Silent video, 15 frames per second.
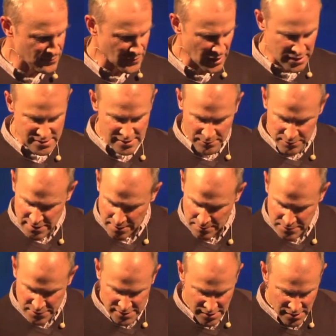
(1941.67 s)
And
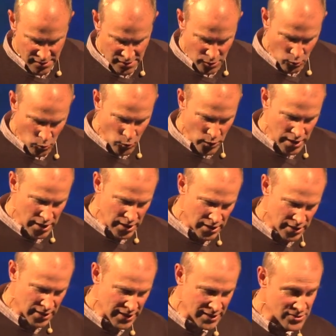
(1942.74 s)
sometimes we
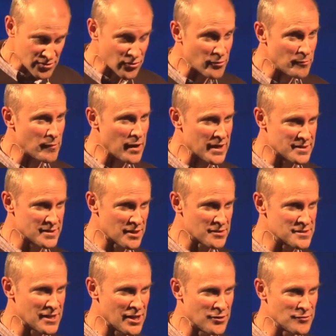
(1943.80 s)
need to remind
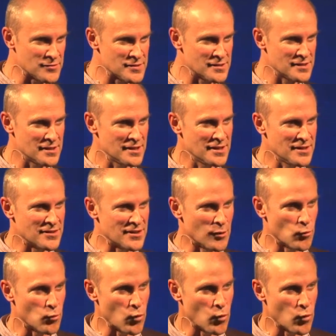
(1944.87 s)
ourselves that